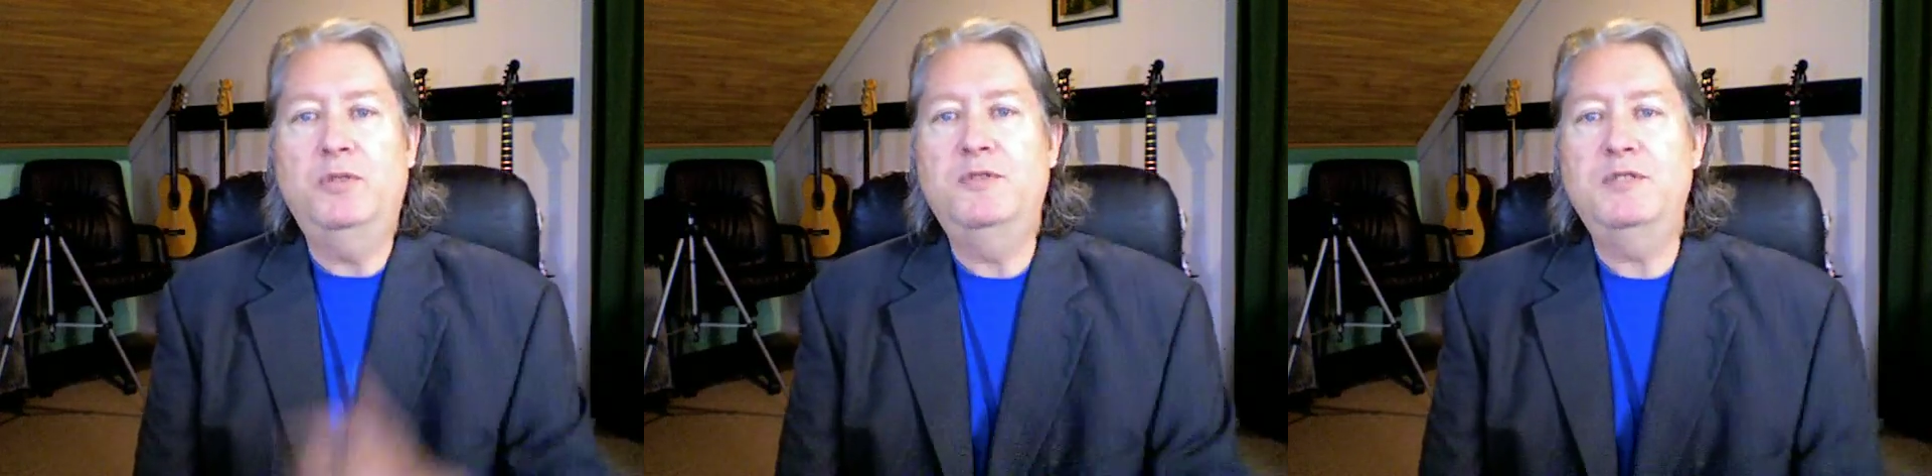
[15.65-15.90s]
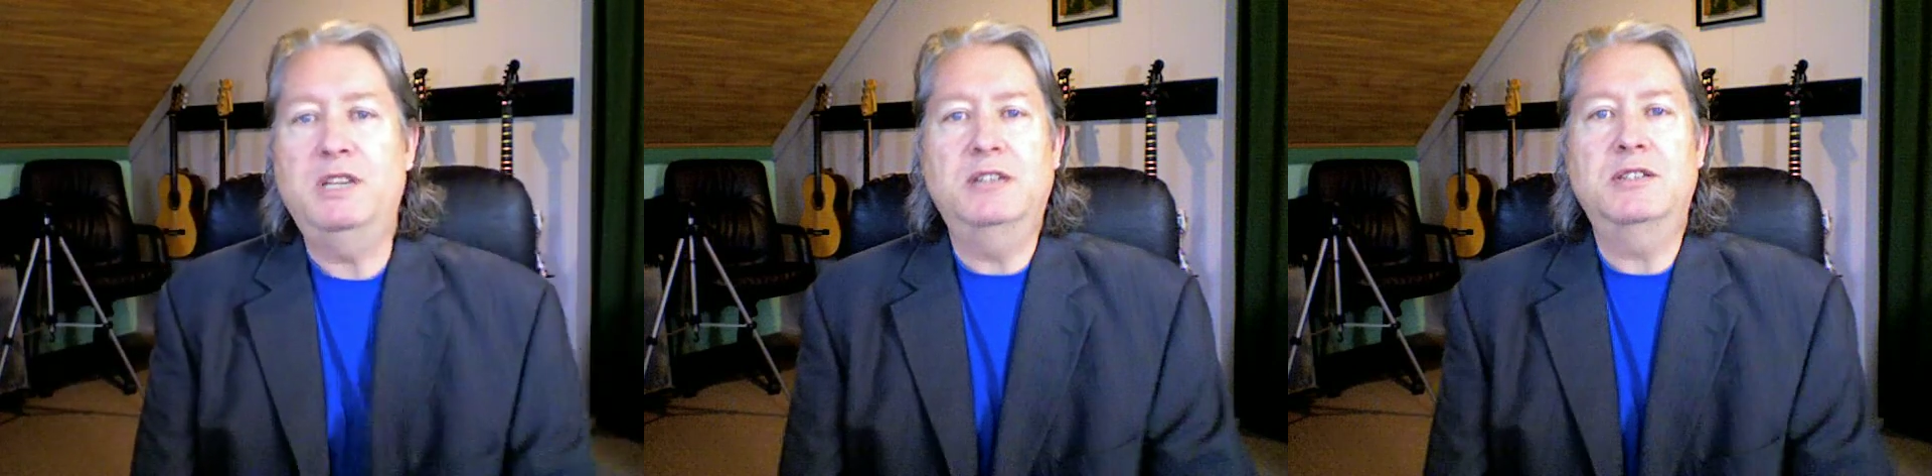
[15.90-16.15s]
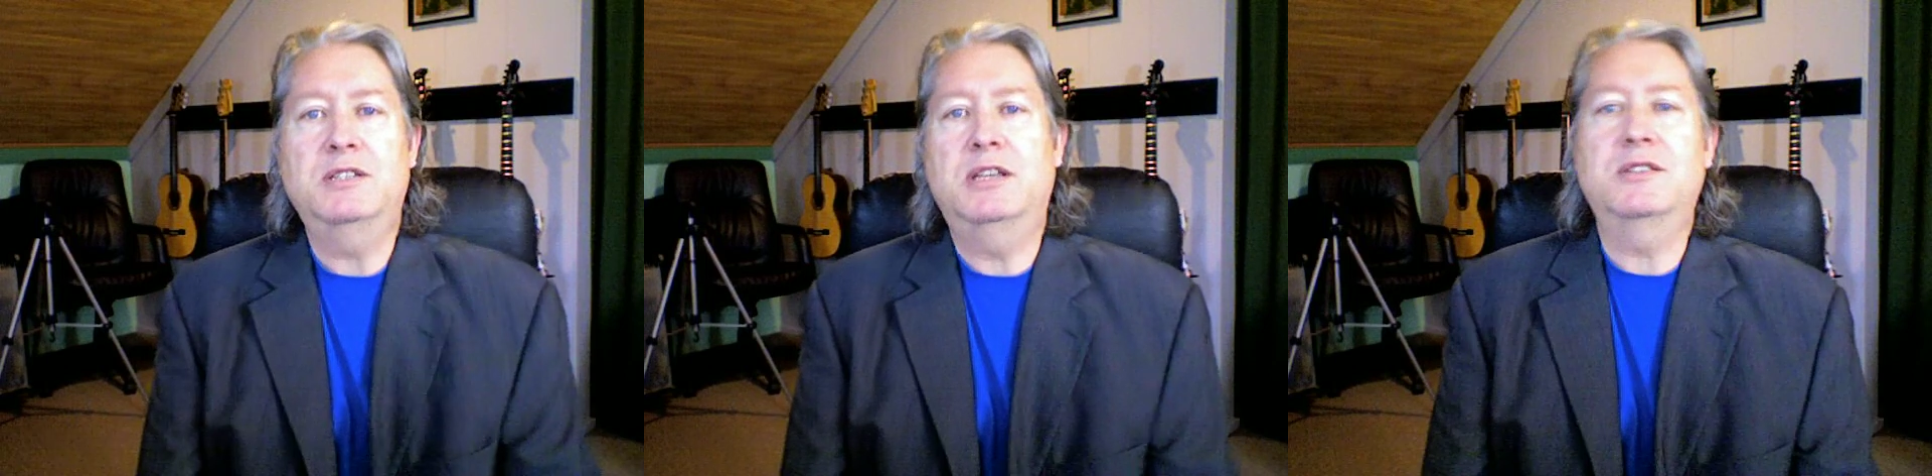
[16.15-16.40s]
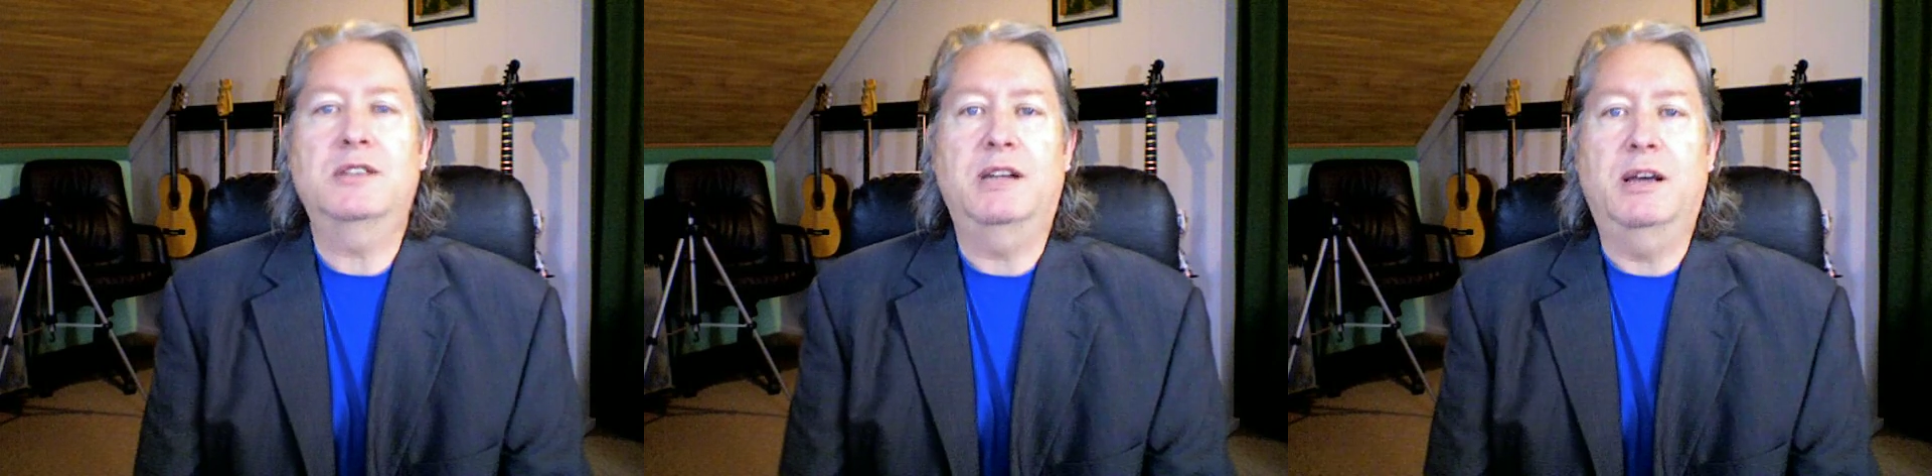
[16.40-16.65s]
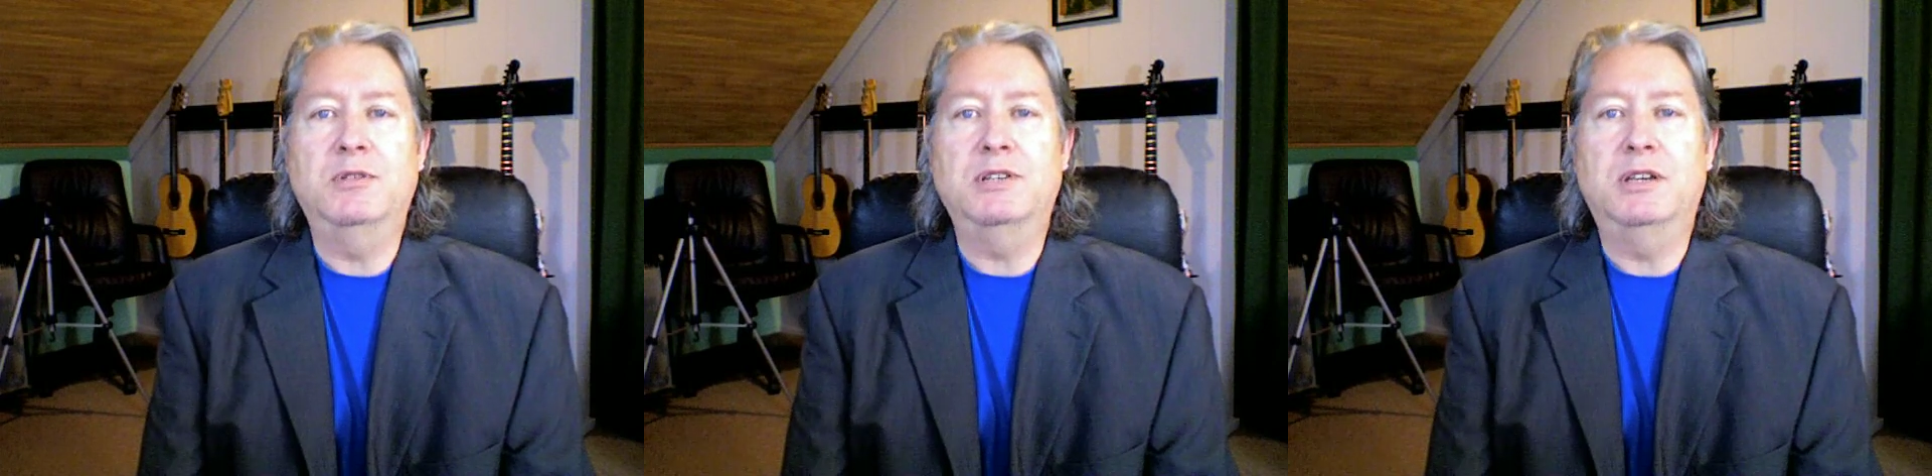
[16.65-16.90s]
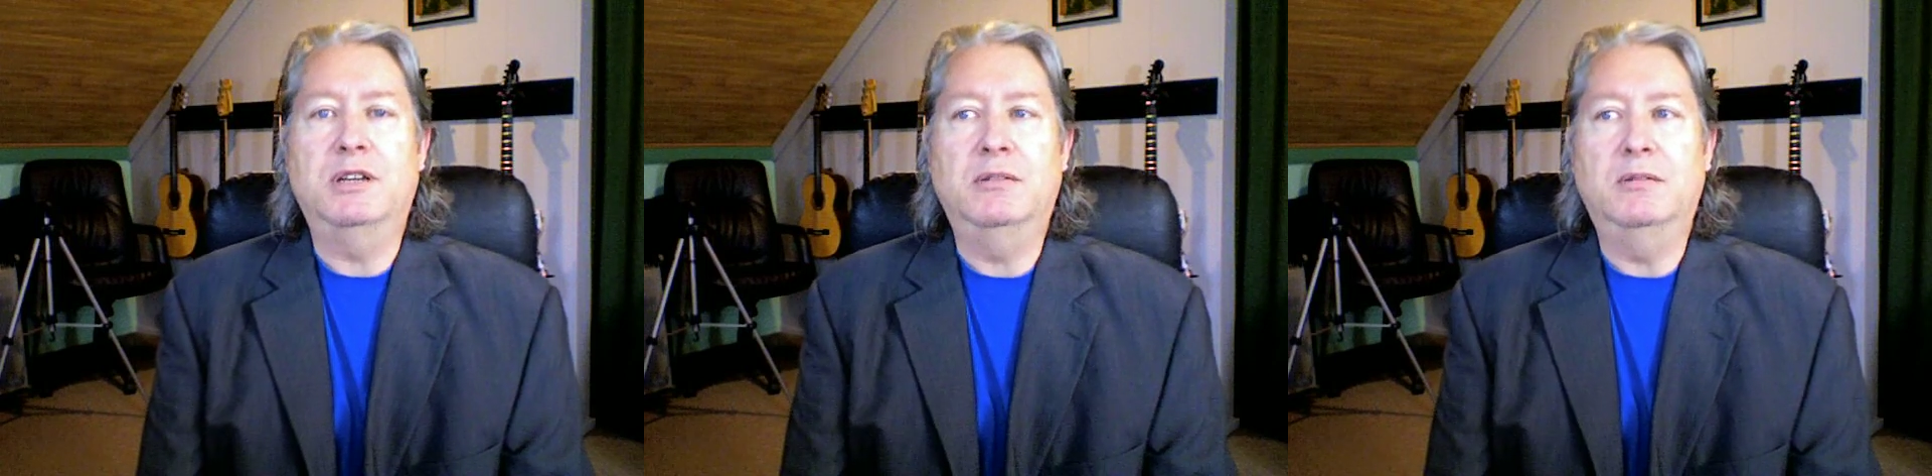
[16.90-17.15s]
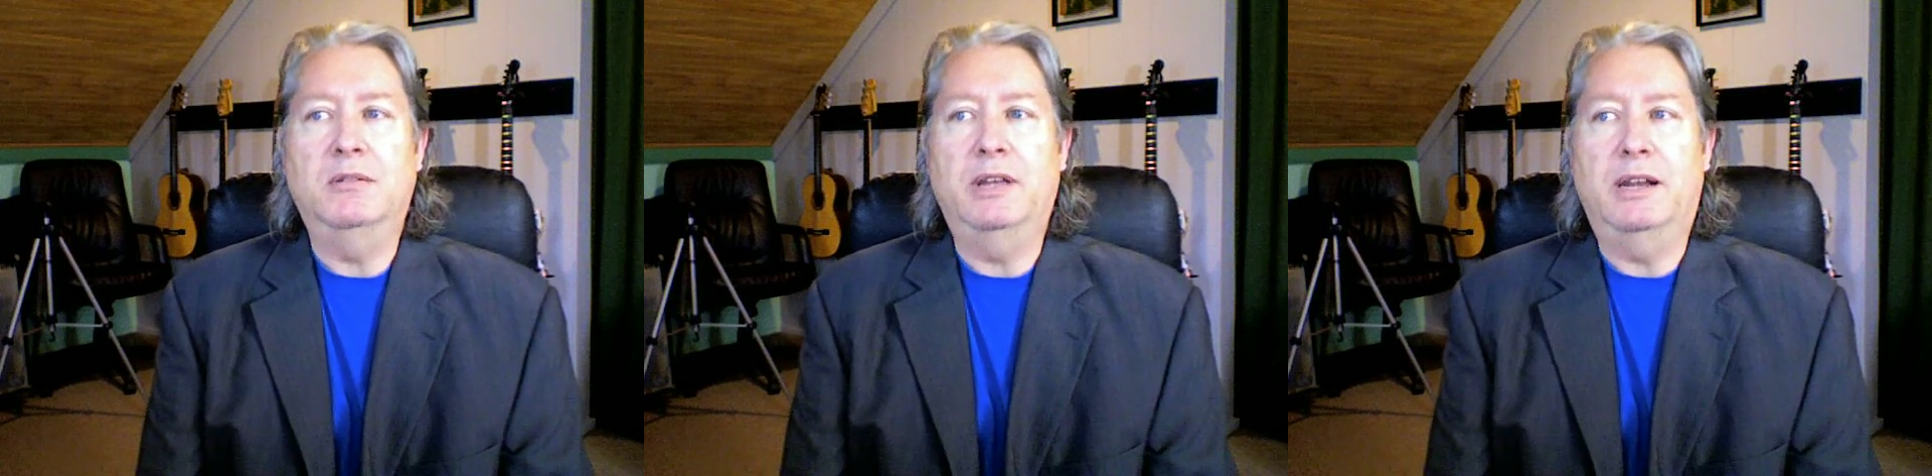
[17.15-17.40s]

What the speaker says: you have seen skits that I was in,